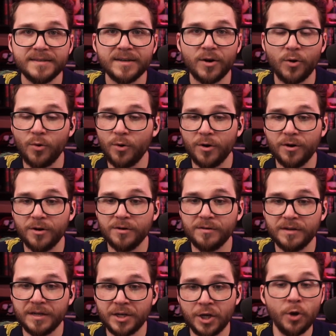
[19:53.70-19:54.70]
or
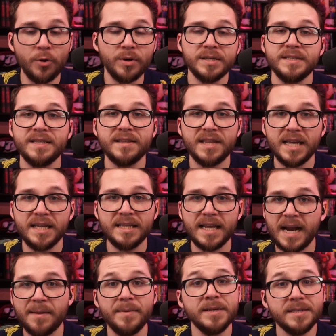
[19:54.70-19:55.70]
notice the thing that
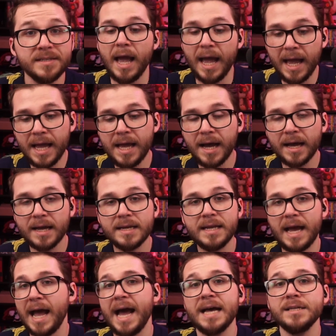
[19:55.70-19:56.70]
I missed.
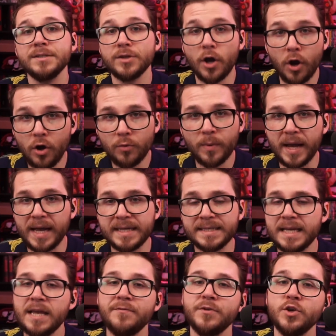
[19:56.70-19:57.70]
And as
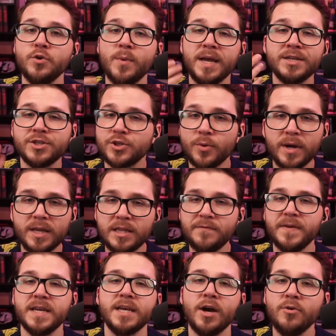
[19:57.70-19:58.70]
always, if you enjoyed the
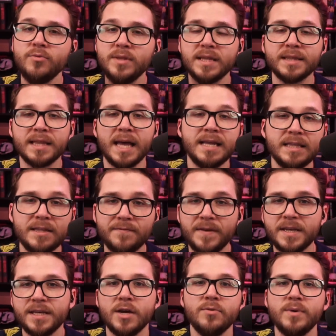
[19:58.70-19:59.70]
video, then like the
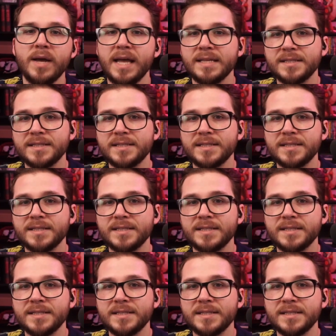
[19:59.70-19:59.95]
video and